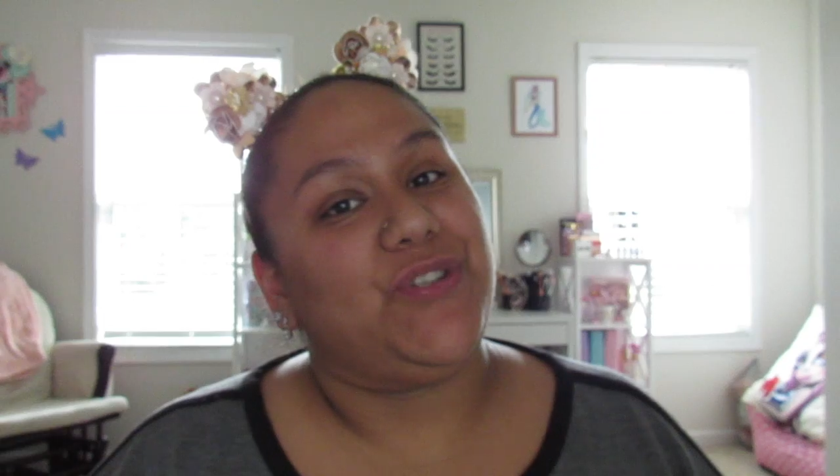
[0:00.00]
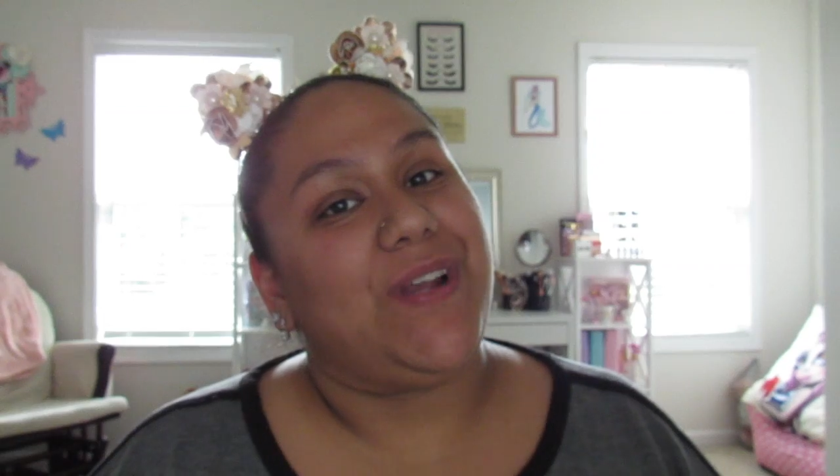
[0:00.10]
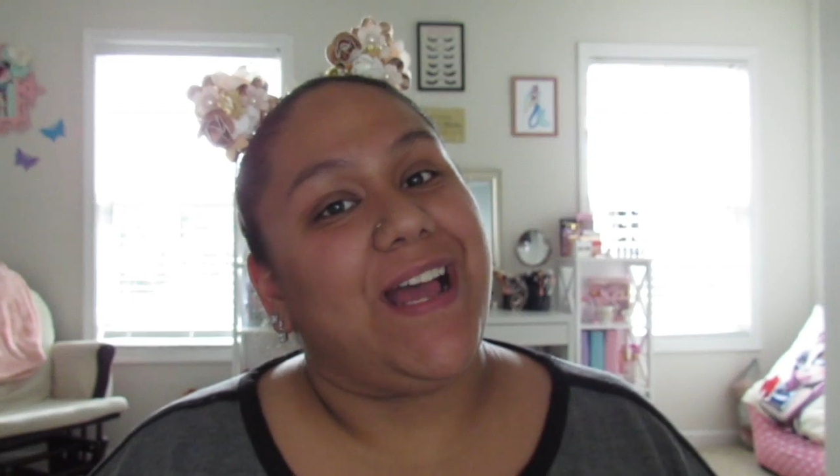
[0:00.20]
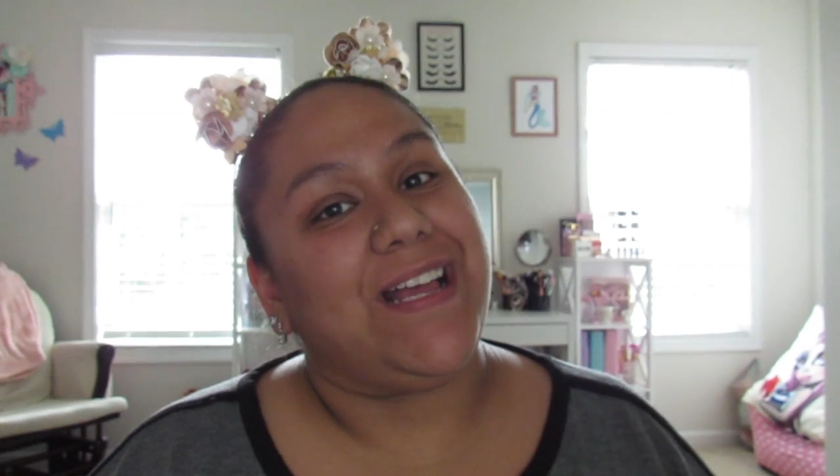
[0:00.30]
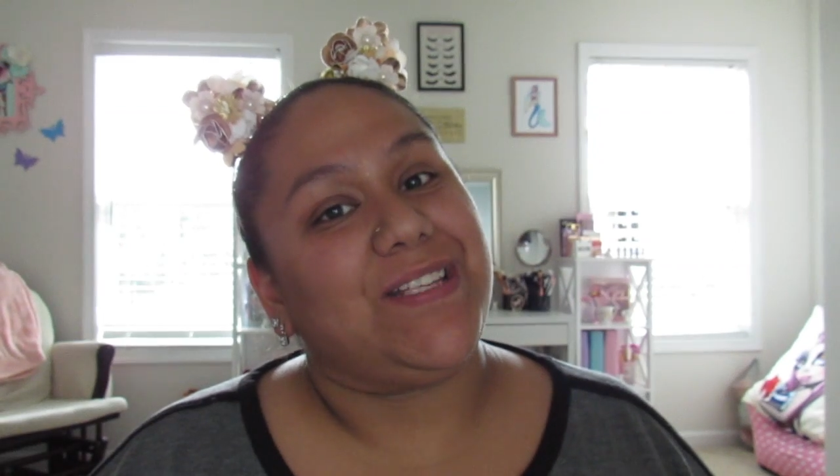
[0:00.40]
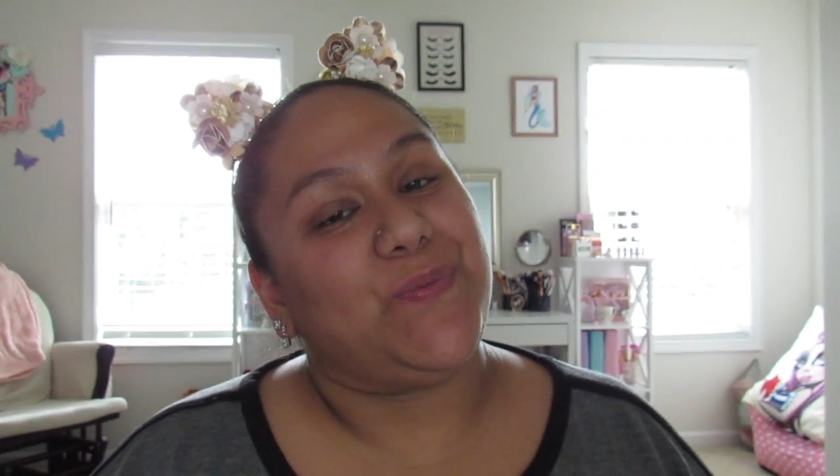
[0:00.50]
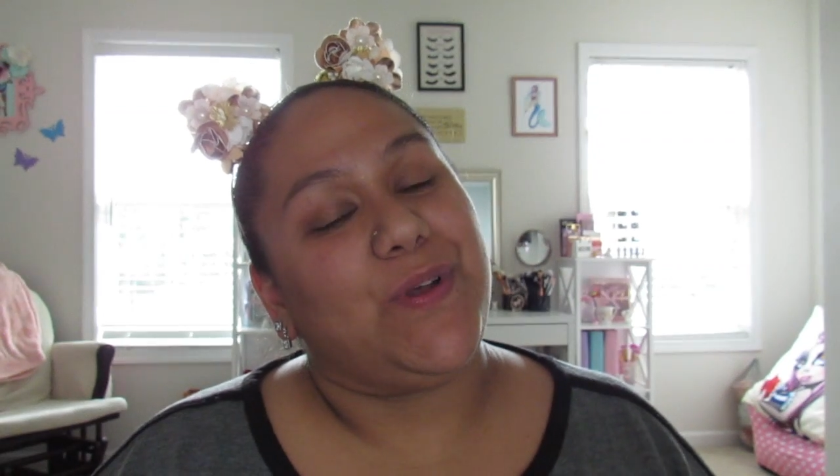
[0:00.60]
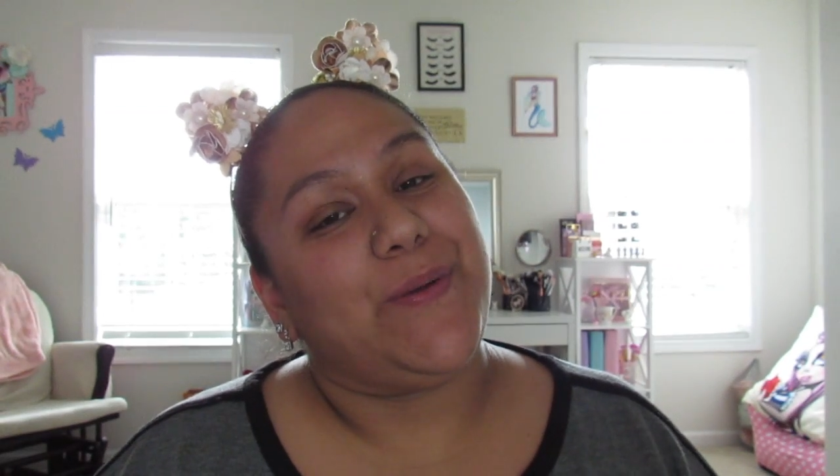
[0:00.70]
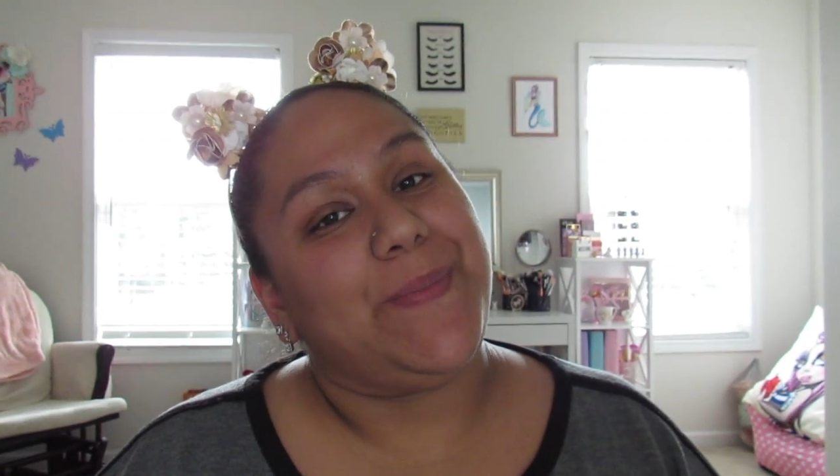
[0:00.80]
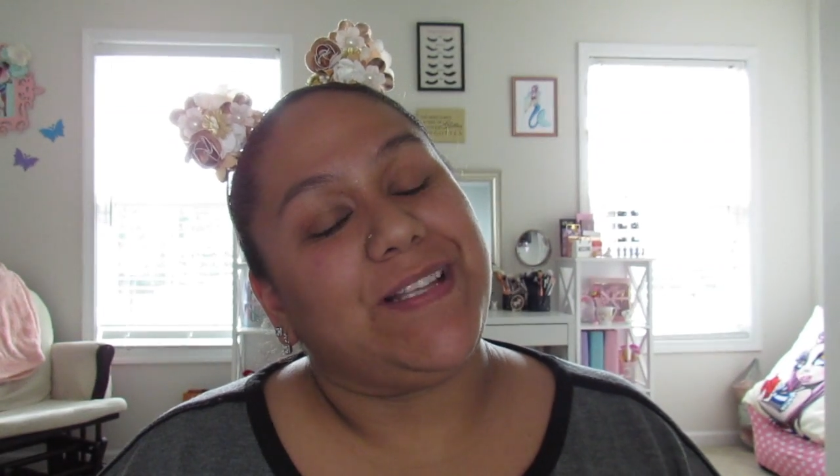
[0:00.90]
chulas,
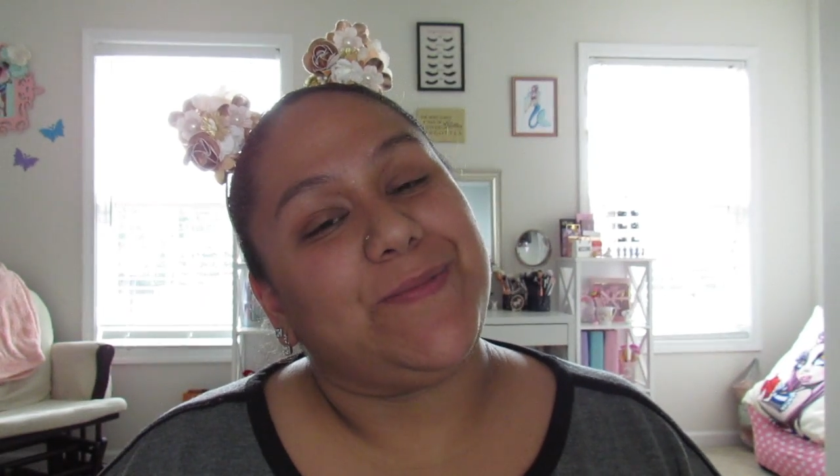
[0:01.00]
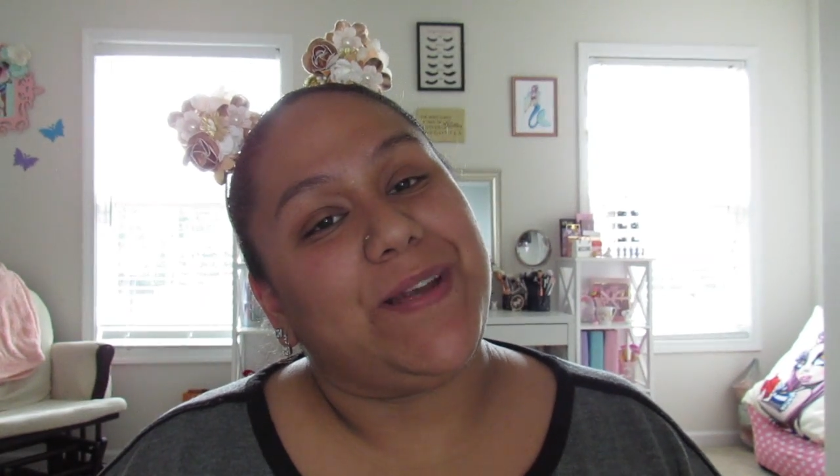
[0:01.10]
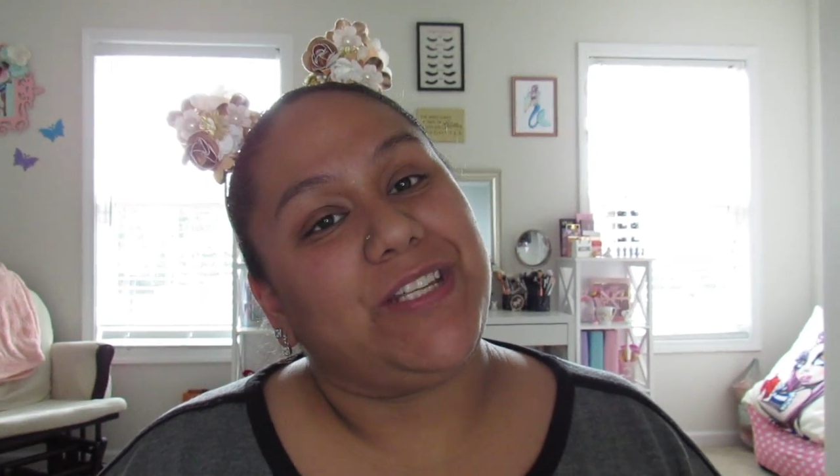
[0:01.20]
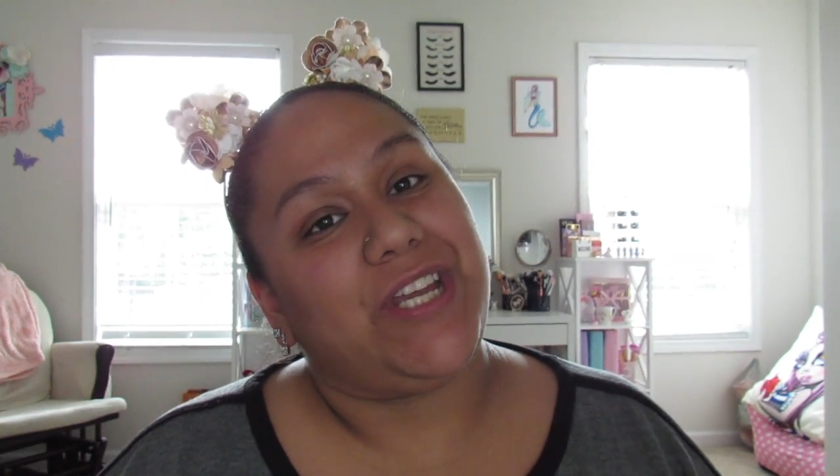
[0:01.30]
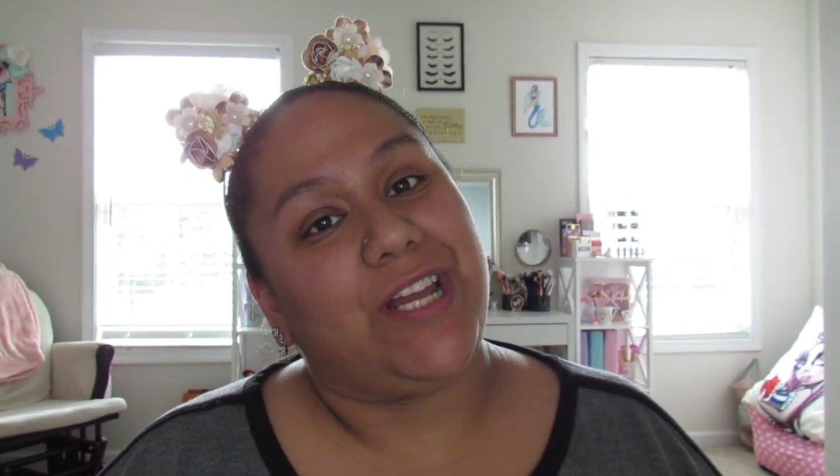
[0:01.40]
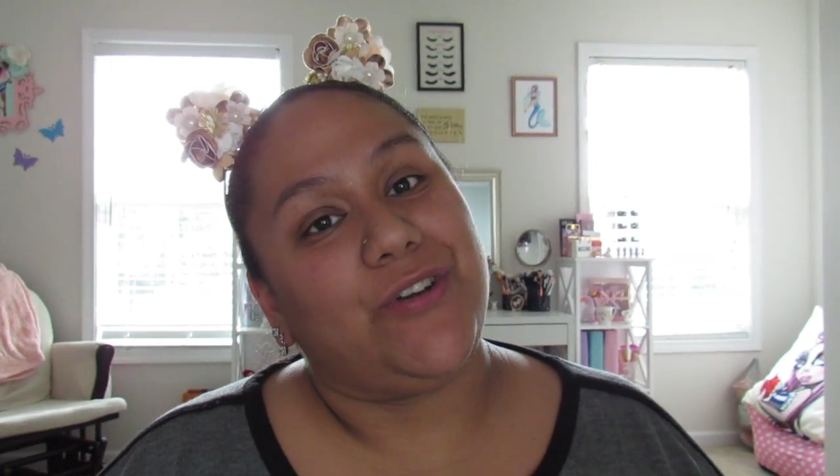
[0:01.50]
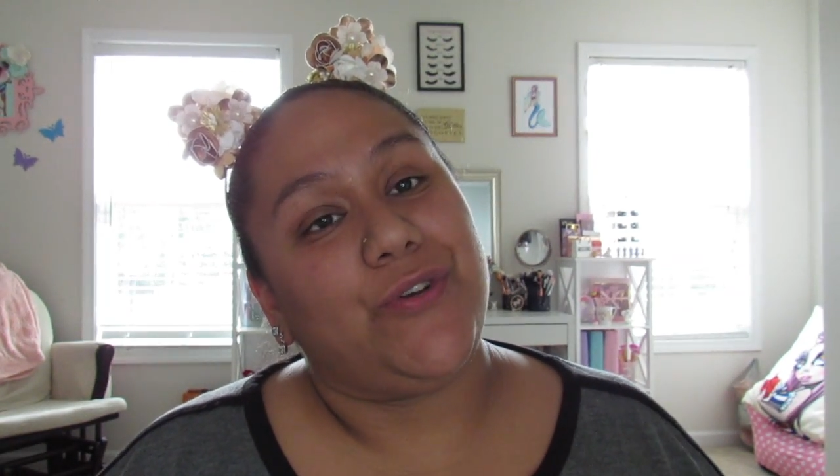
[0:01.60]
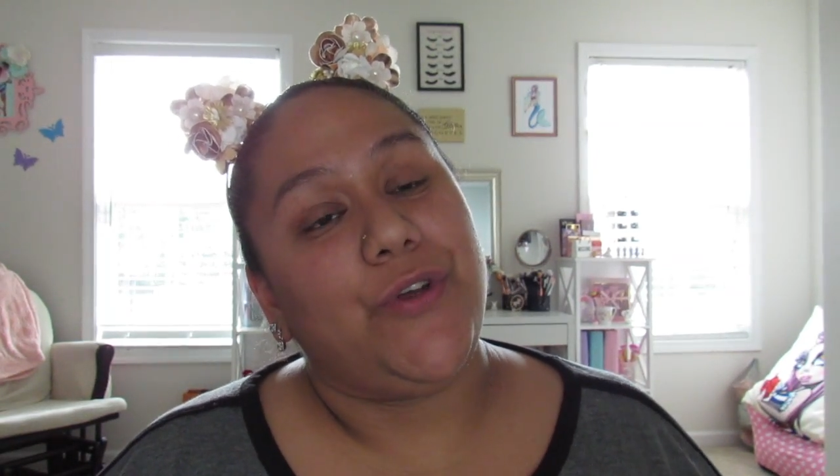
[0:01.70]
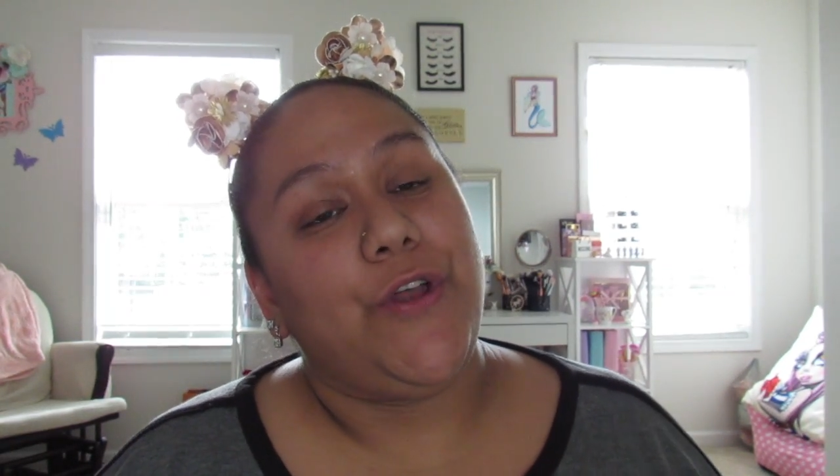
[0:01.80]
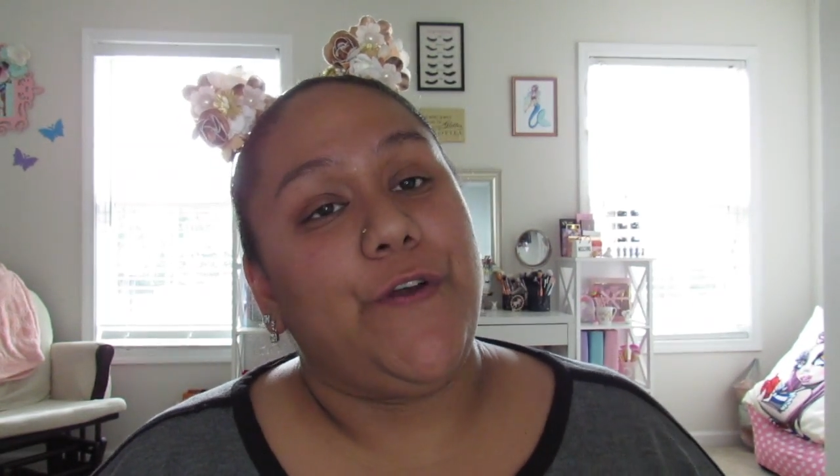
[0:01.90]
welcome back to my channel.